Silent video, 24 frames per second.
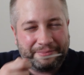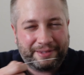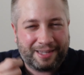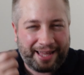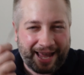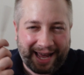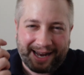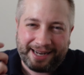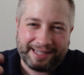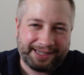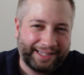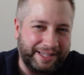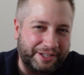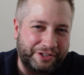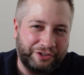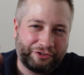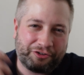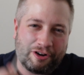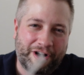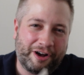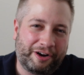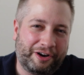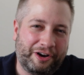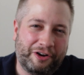That is the
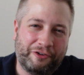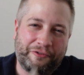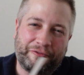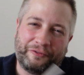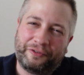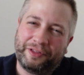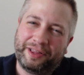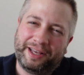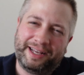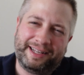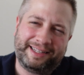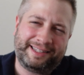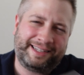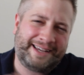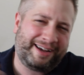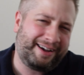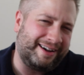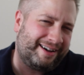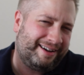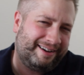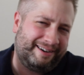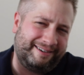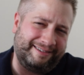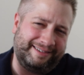strong note for the
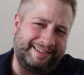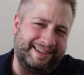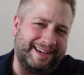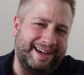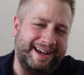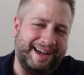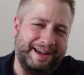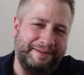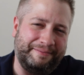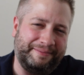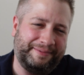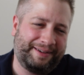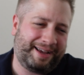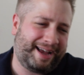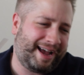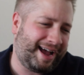entire time.